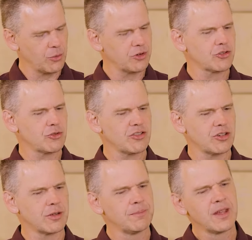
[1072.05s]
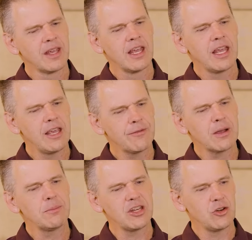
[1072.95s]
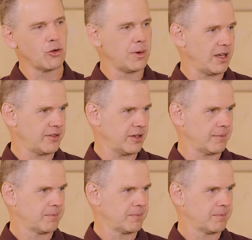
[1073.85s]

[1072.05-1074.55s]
I want to stress it. If I'm denormalizing,